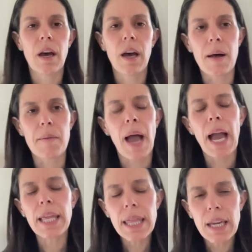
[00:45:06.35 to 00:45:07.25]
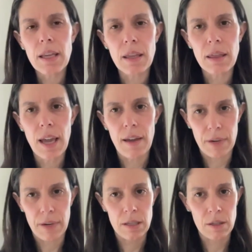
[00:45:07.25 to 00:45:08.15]
I think that the
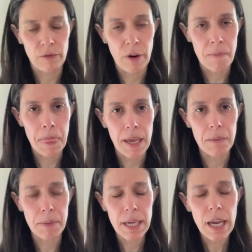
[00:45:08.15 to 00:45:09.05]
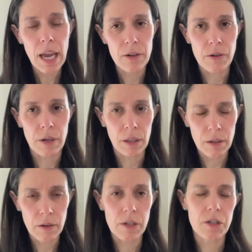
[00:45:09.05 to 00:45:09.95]
evidence from the pediatric
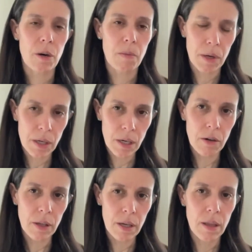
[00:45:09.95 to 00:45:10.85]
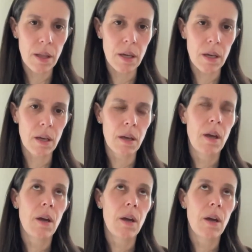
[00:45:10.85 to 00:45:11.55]
literature, particularly the